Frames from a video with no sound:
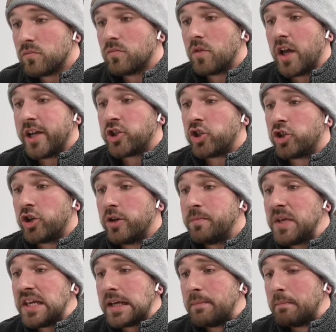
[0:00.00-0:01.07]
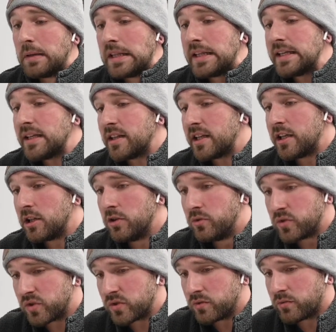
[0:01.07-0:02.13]
it should be completely
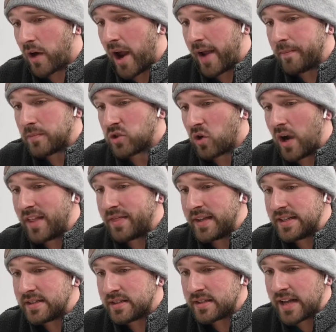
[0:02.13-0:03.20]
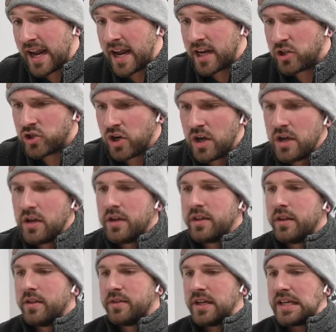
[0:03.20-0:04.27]
loose, right? So at this stage,
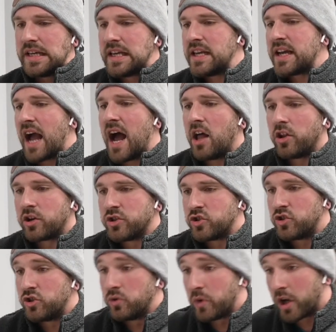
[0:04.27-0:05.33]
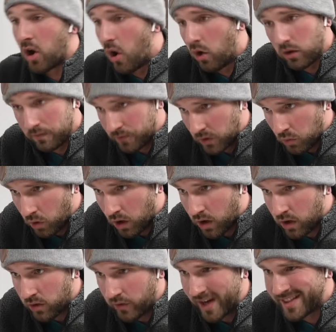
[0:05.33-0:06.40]
the e-collar is doing all of the
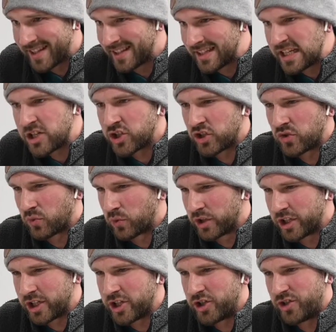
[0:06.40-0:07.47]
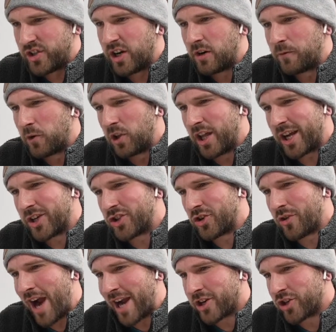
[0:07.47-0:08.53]
work, right? The leash is really just there for like a
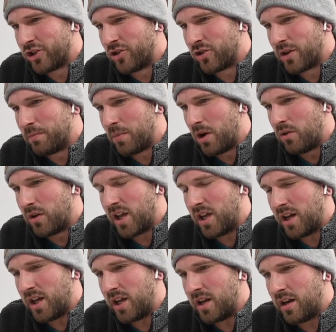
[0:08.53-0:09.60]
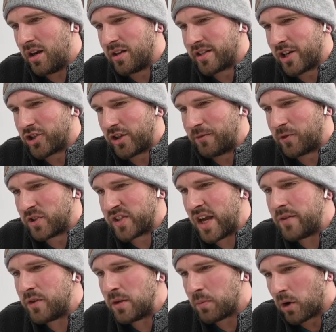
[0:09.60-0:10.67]
directional component and essentially for
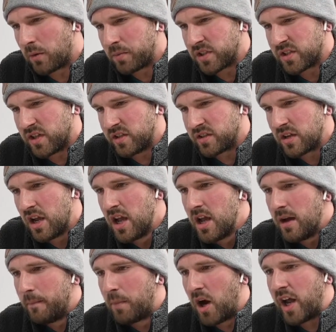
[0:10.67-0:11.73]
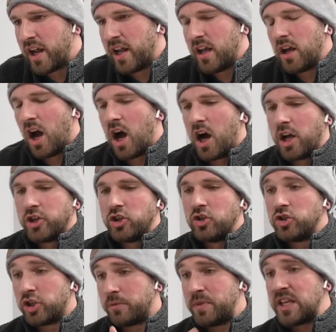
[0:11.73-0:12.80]
safety purposes, but
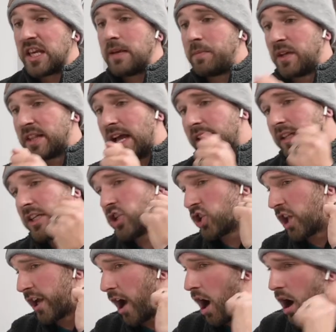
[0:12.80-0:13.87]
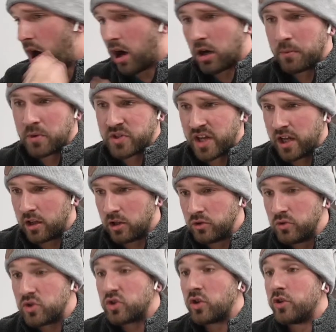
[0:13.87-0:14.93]
you should be keeping that leash like 100%
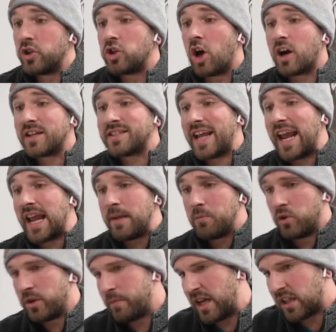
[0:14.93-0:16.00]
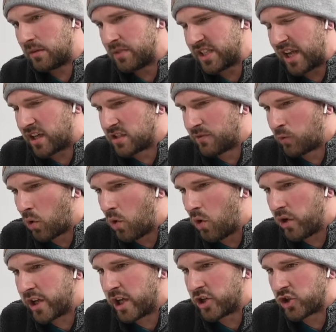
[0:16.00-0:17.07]
loose so the dog is able to make the mistake. Because if we're
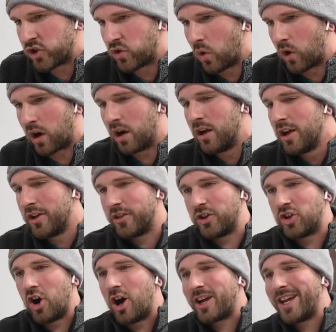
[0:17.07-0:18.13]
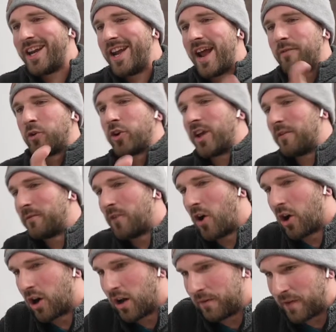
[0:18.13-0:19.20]
holding it short, the dog can never get
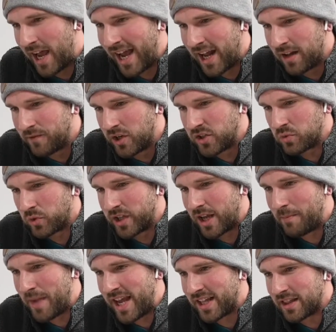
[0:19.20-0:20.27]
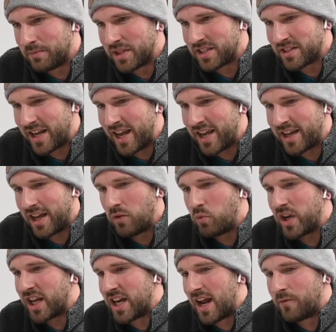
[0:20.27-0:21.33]
far enough ahead of us where they make the mistake and
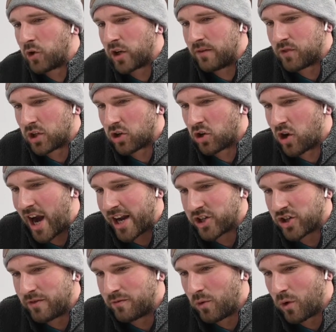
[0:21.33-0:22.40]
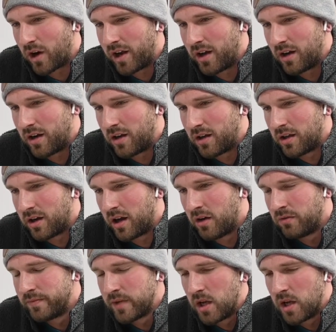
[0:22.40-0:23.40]
we can never give the correction for it, you know?